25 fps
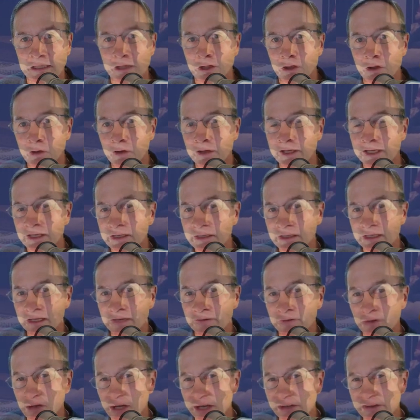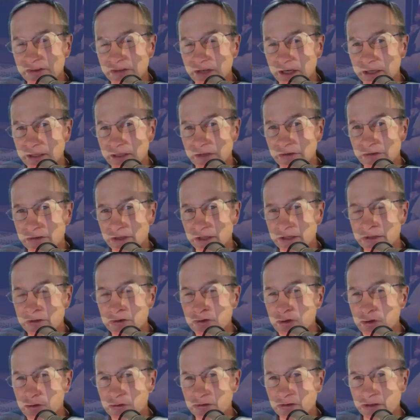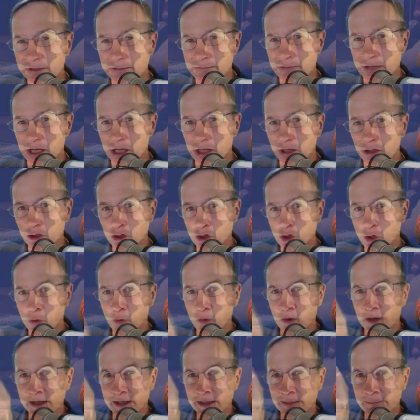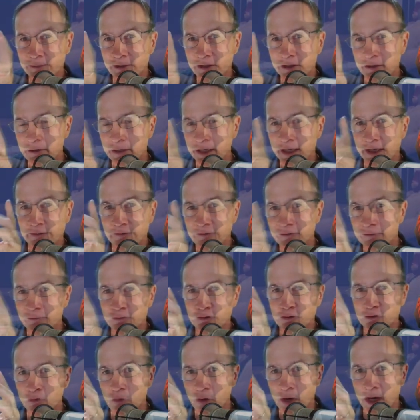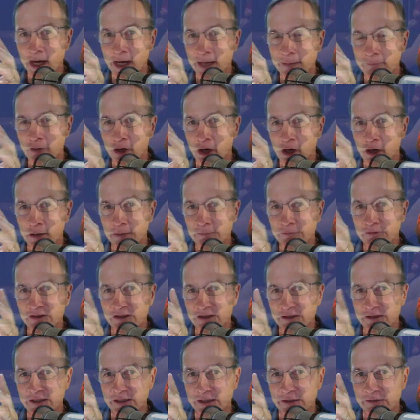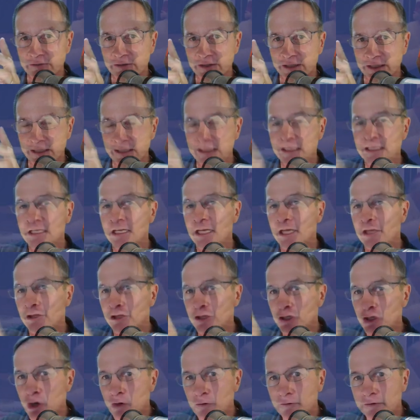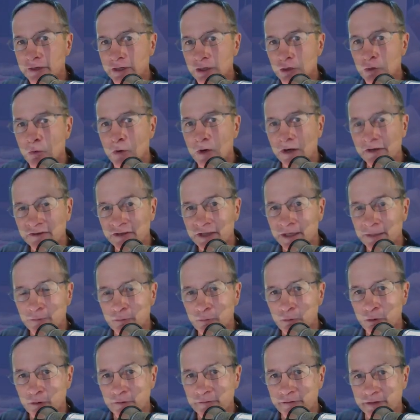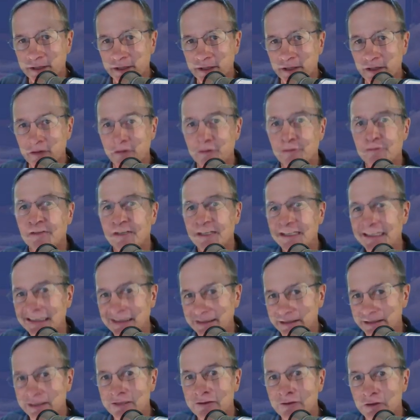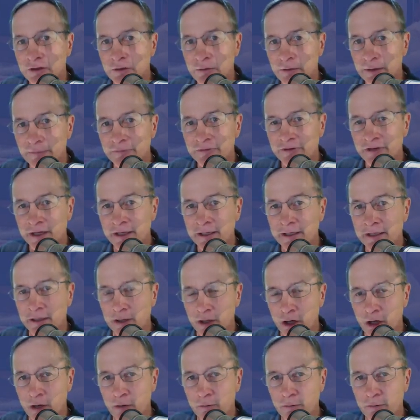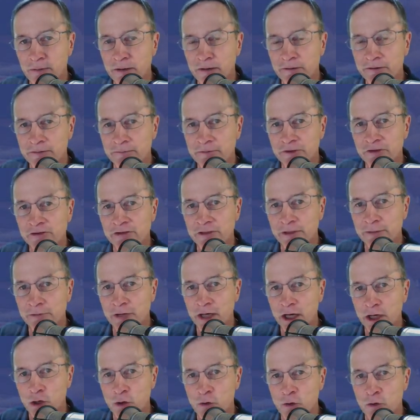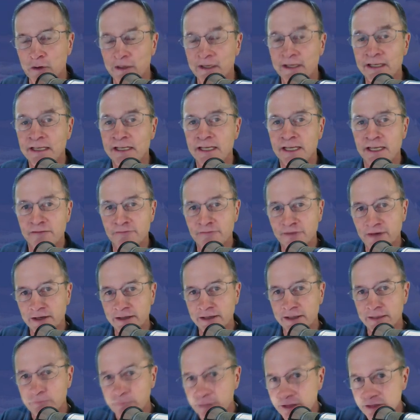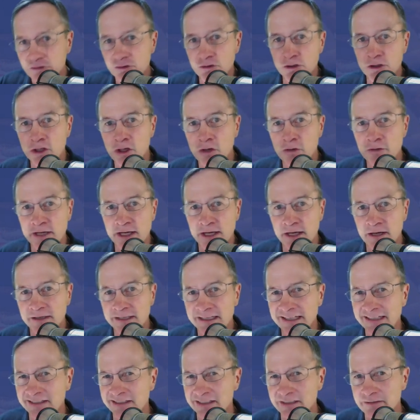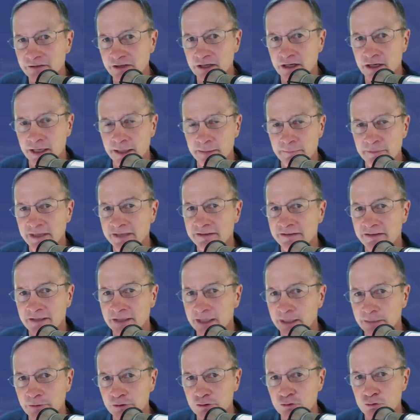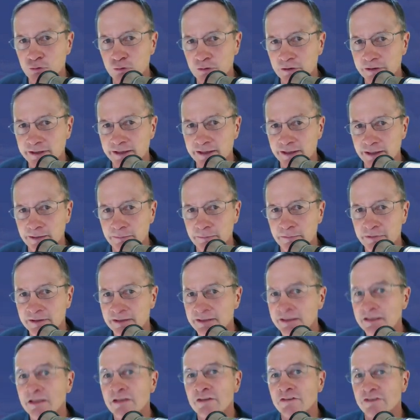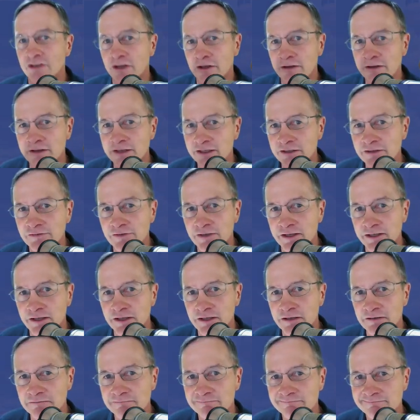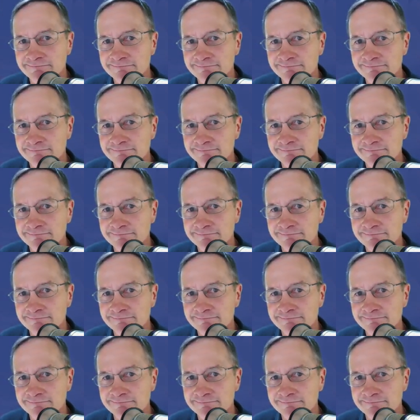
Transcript: Go ahead and, if you're not signed in, sign into your Gmail, go right up here and subscribe to R M C T V. You can go over here, watch a couple more videos, link to our website at republican men's club dot org, and finally, make sure you go down and leave a comment. The comments really help. See you on the next video.